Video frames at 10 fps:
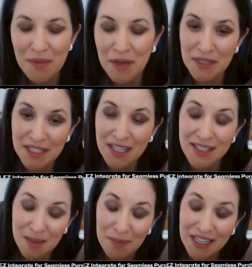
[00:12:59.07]
Maybe
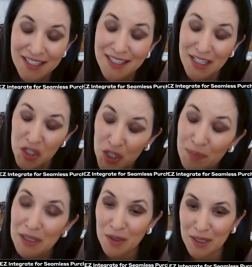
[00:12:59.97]
in some cases I should
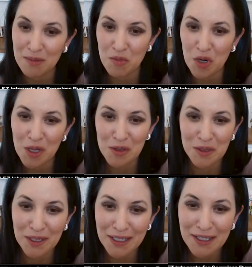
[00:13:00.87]
be looking more
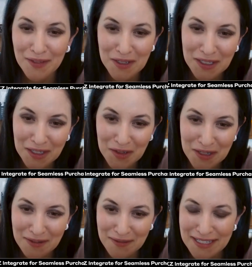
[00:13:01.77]
closely for
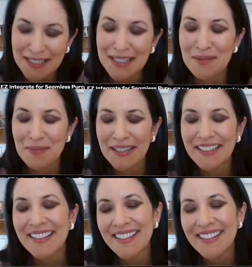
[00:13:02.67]
security reasons, but